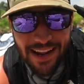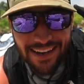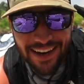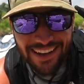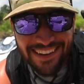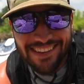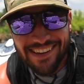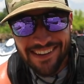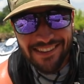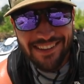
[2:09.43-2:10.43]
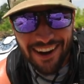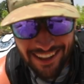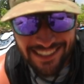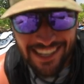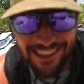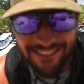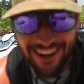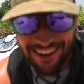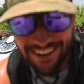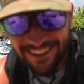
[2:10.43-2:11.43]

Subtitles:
hat I got. All right, let's get in the water.